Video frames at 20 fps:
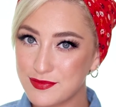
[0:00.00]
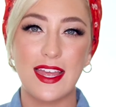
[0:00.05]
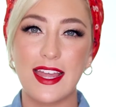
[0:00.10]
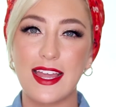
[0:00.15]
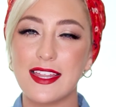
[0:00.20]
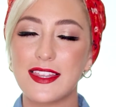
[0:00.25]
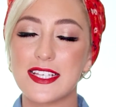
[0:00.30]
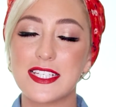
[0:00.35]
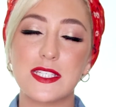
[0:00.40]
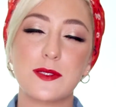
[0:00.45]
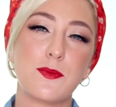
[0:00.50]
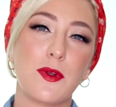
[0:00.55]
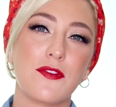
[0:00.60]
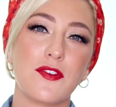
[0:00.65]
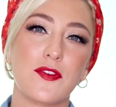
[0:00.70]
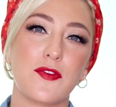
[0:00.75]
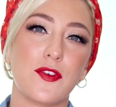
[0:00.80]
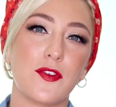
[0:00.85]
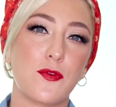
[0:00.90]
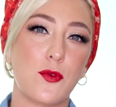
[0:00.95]
And this is
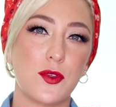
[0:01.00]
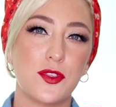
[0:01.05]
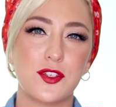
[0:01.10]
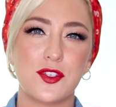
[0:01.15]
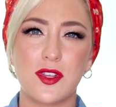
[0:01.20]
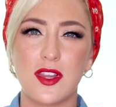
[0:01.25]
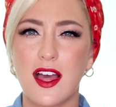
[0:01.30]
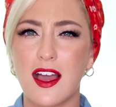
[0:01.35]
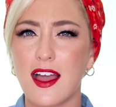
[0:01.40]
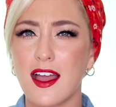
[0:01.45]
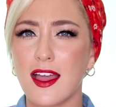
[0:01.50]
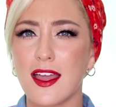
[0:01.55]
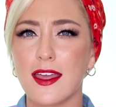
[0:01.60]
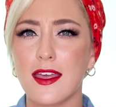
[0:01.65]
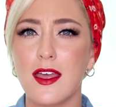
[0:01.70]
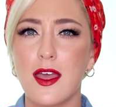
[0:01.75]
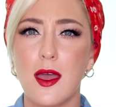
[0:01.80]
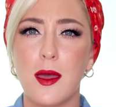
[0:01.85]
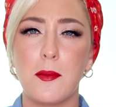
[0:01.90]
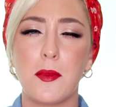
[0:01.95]
perfect for 4th of
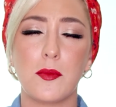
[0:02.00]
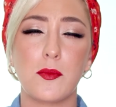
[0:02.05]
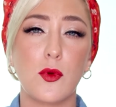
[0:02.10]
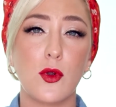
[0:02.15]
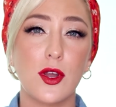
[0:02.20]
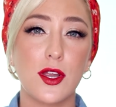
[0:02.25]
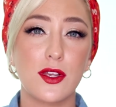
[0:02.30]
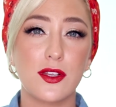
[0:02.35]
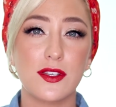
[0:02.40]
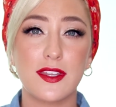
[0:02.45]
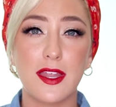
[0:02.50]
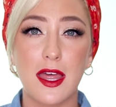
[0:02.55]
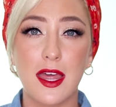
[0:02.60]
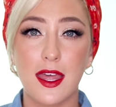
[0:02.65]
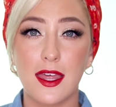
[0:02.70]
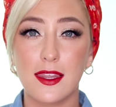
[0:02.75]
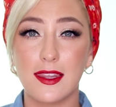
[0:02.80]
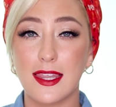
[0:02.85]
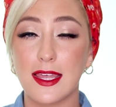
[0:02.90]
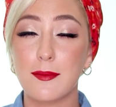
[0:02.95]
July, Memorial
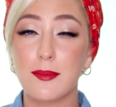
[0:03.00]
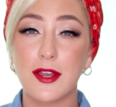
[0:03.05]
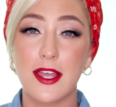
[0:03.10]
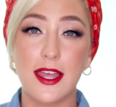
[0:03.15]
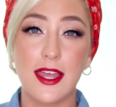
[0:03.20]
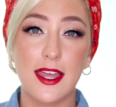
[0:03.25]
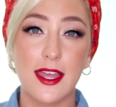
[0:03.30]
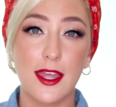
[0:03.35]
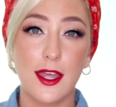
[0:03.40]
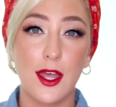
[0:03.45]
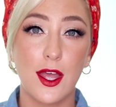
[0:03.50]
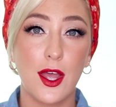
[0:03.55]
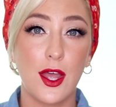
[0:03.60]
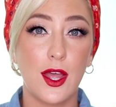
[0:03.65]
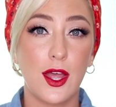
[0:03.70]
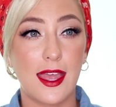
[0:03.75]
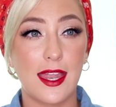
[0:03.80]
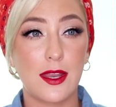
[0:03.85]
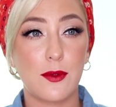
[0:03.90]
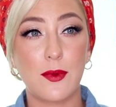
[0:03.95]
Day, Labor Day,
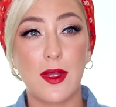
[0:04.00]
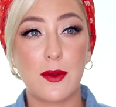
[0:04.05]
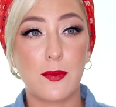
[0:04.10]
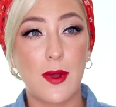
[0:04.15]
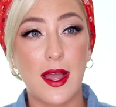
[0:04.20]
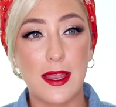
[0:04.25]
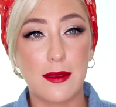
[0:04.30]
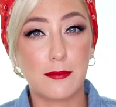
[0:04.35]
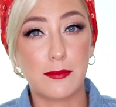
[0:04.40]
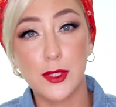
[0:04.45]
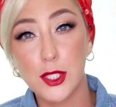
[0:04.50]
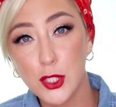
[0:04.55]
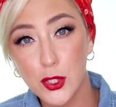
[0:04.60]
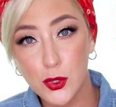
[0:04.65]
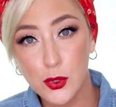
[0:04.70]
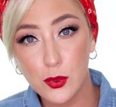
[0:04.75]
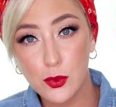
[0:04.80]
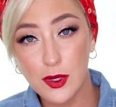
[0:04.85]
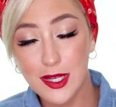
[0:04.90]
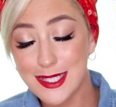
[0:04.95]
any red, white, and
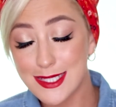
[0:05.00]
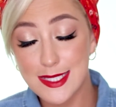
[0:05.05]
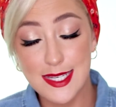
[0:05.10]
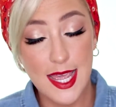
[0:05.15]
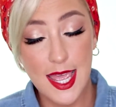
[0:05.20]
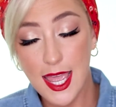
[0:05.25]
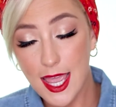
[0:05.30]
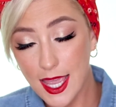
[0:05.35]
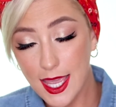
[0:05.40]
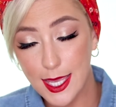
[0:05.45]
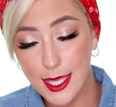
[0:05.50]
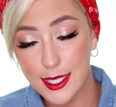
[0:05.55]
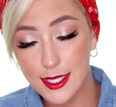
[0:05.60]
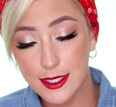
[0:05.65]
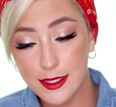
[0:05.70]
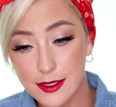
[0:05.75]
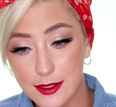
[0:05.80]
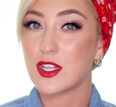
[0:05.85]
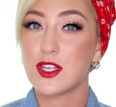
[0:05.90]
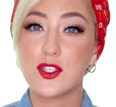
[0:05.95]
blue day.
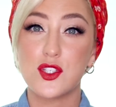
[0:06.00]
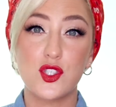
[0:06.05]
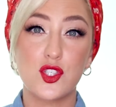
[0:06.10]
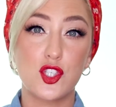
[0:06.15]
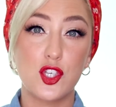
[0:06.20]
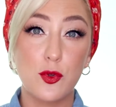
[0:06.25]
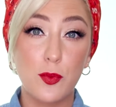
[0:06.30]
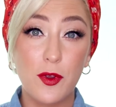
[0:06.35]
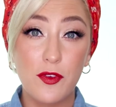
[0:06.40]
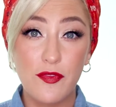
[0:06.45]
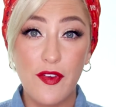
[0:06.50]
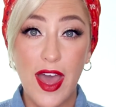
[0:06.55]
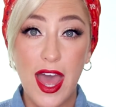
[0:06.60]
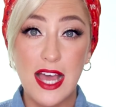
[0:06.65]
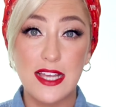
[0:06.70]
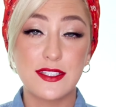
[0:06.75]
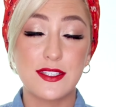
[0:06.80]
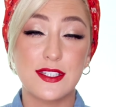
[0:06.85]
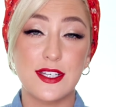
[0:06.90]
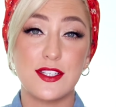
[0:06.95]
Super
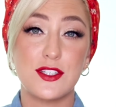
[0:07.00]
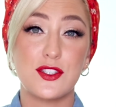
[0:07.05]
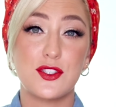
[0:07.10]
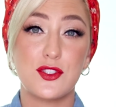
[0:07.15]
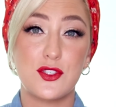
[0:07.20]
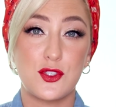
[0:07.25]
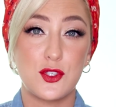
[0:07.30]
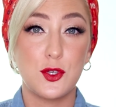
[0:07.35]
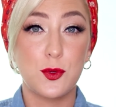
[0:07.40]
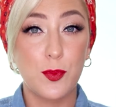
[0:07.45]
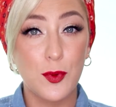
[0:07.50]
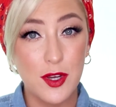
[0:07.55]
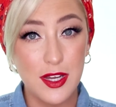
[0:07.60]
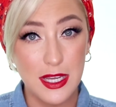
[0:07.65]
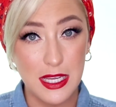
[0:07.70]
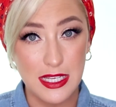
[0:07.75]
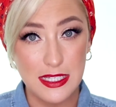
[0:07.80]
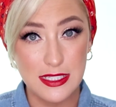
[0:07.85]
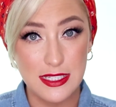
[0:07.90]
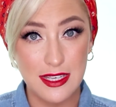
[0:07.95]
fast, super
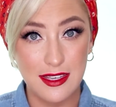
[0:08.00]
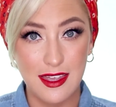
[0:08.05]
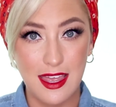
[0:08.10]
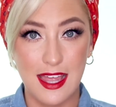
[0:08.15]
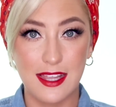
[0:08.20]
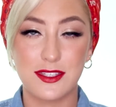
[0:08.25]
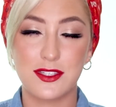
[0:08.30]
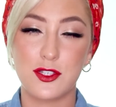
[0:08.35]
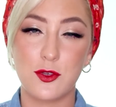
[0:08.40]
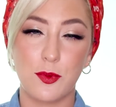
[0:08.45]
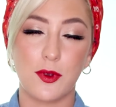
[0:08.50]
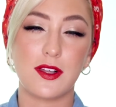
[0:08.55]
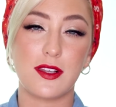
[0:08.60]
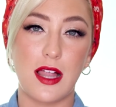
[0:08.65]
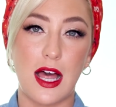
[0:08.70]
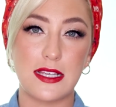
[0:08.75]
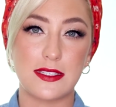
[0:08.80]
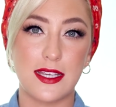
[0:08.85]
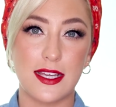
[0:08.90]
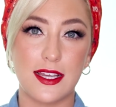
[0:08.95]
easy, and super
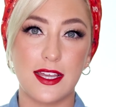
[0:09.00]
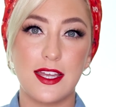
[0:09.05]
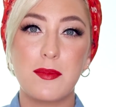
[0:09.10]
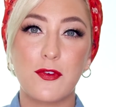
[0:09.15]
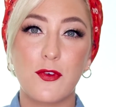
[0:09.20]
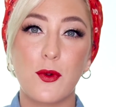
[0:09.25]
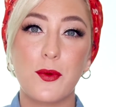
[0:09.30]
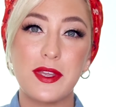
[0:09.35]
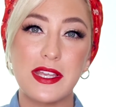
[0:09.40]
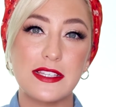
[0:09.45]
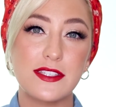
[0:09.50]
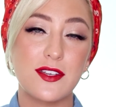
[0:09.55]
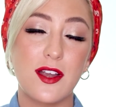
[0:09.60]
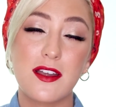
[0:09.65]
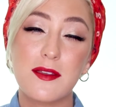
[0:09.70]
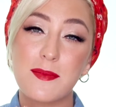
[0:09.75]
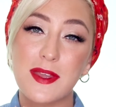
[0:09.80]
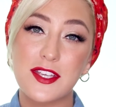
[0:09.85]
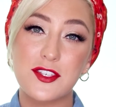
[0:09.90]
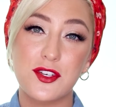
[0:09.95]
classic. Before we get
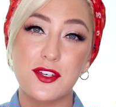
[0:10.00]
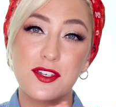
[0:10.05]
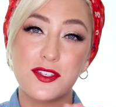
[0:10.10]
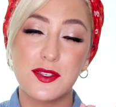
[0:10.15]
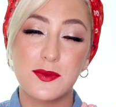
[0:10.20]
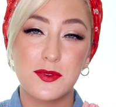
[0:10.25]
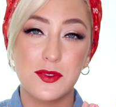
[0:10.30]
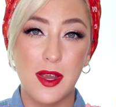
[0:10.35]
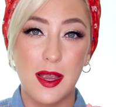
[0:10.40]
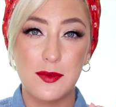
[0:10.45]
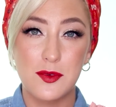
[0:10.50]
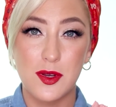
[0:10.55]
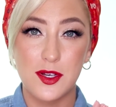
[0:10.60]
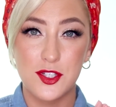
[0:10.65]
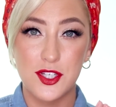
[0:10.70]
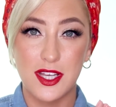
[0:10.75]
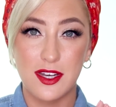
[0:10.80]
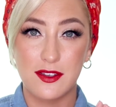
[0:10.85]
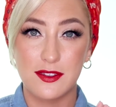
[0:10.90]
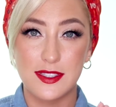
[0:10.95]
started, make sure to subscribe to our
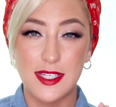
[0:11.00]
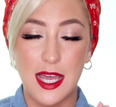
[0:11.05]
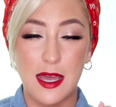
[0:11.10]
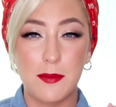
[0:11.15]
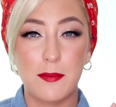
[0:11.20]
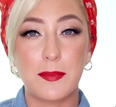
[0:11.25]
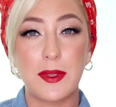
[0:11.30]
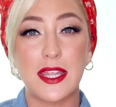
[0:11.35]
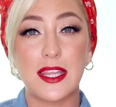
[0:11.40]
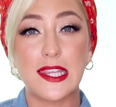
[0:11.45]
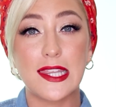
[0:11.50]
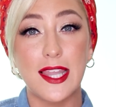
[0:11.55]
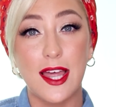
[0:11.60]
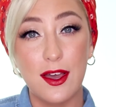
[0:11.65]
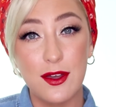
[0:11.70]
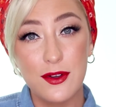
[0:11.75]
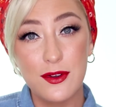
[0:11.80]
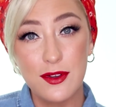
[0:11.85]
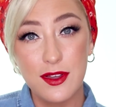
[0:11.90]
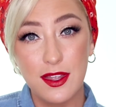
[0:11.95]
channel down
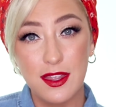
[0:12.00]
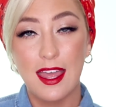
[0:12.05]
below.